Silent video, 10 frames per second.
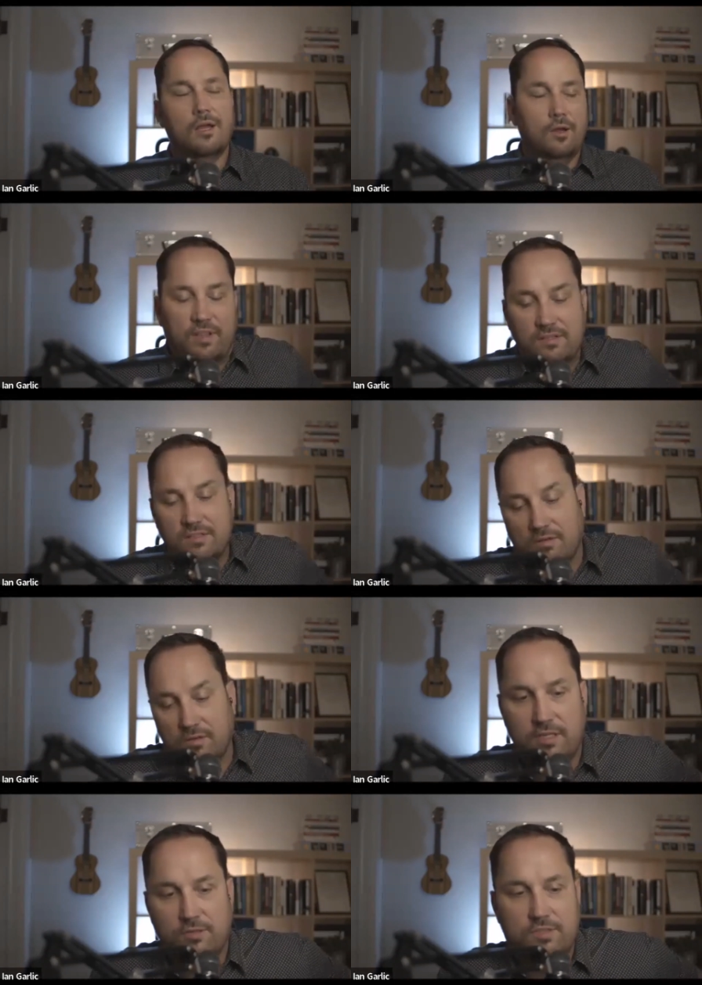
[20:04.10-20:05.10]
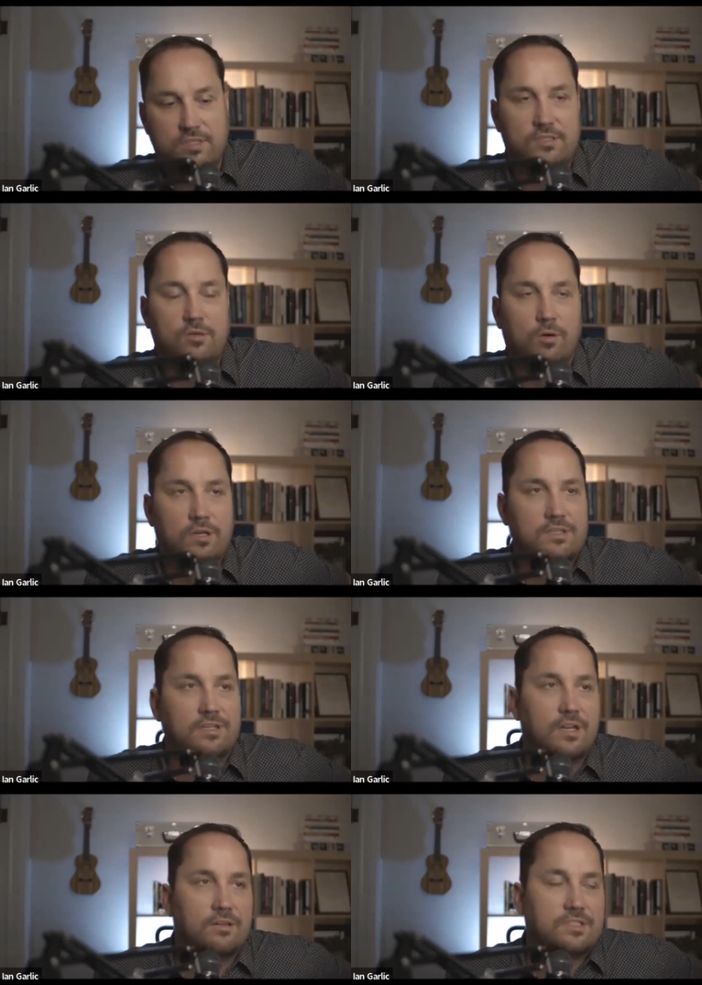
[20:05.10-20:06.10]
These are interesting stories.
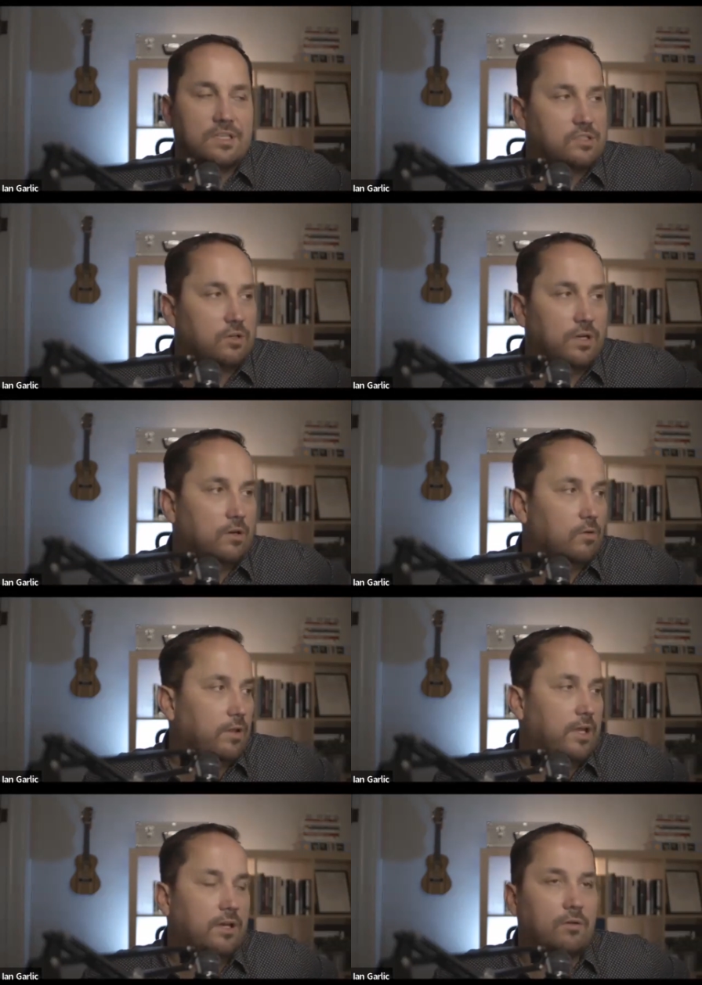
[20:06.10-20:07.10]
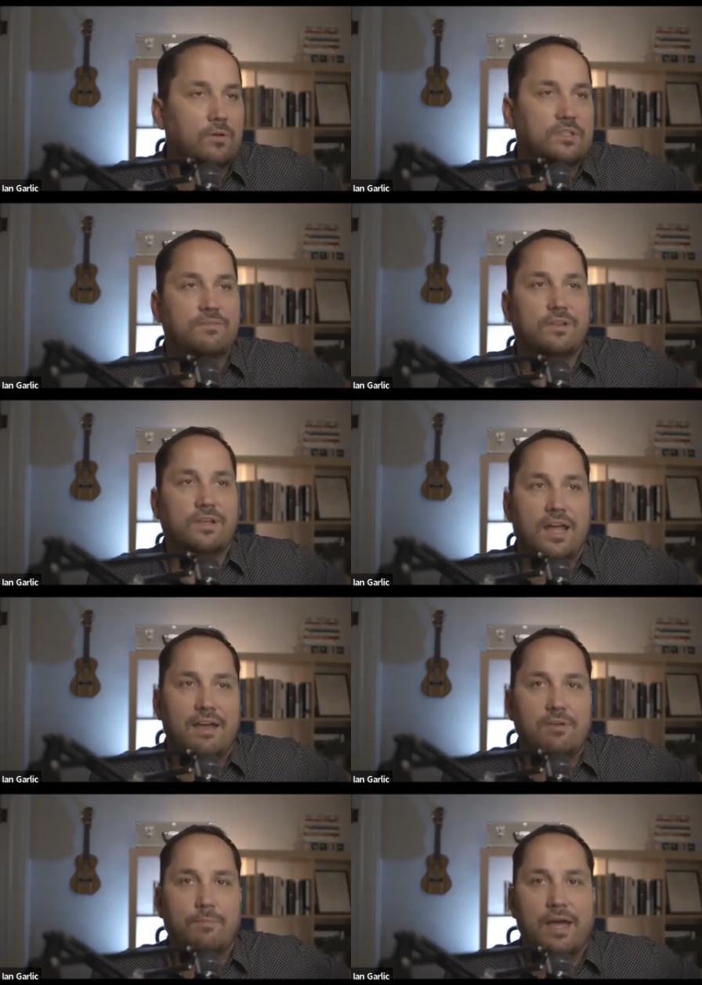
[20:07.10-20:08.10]
And since you're in Orlando, we're definitely going to
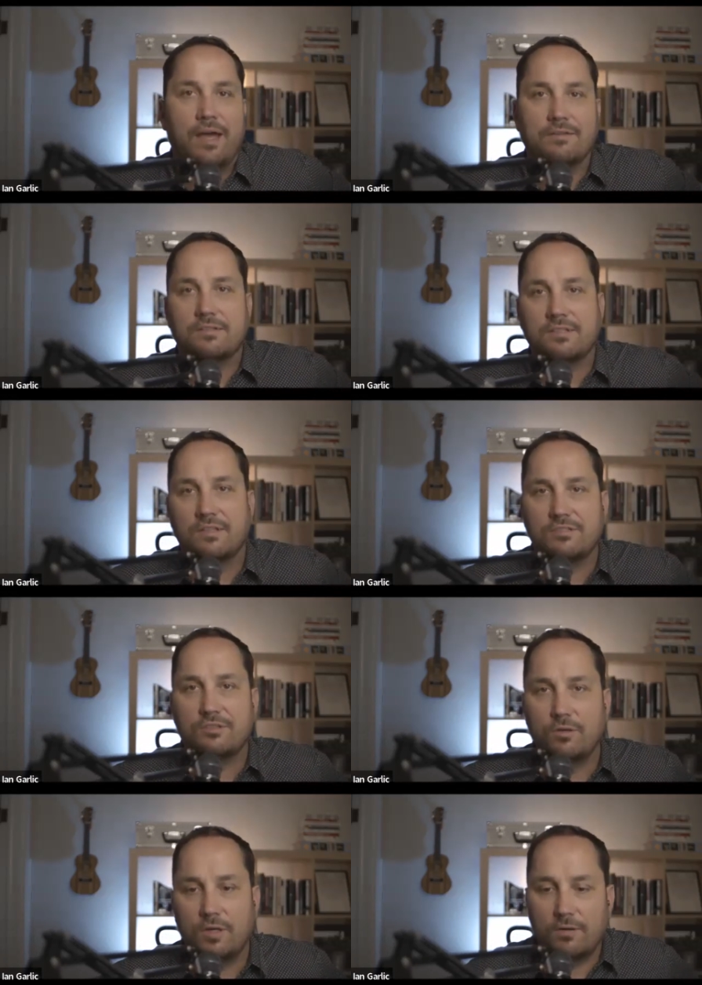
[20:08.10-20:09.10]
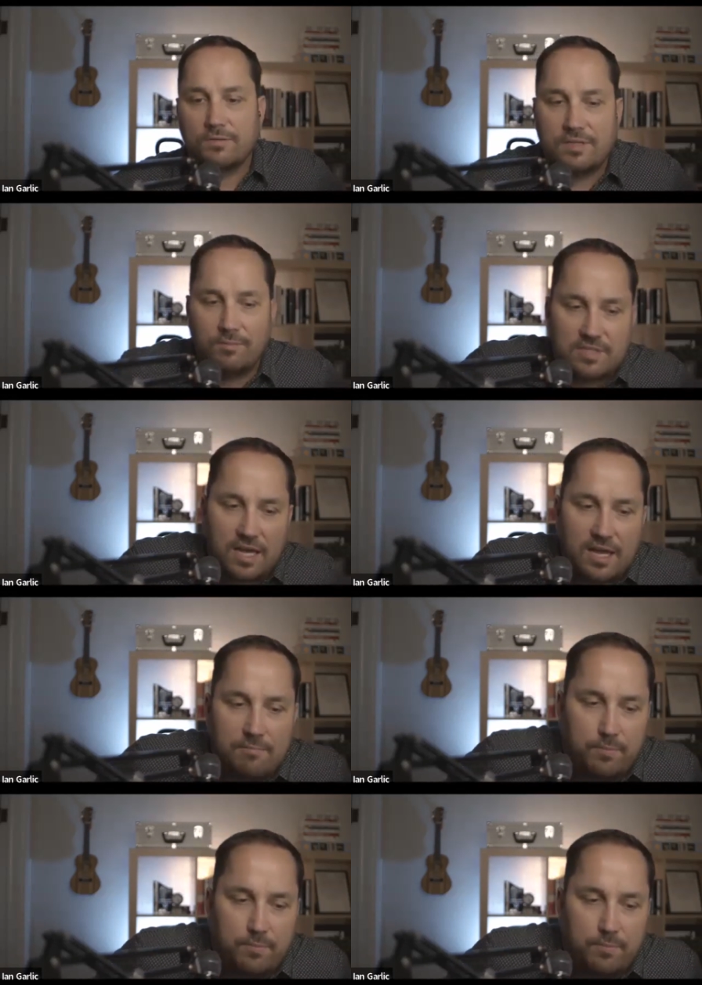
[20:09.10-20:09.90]
have you back to the studio sometime.